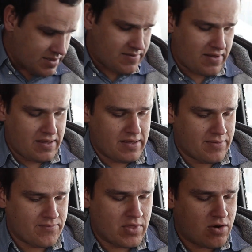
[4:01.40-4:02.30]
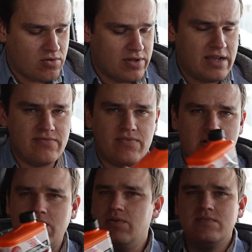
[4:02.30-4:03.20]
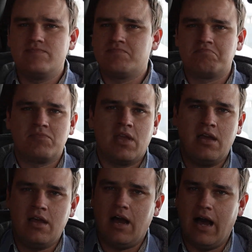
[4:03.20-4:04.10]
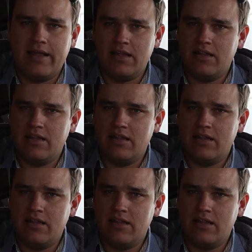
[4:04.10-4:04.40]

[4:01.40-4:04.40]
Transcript: is the Kleen Flow. I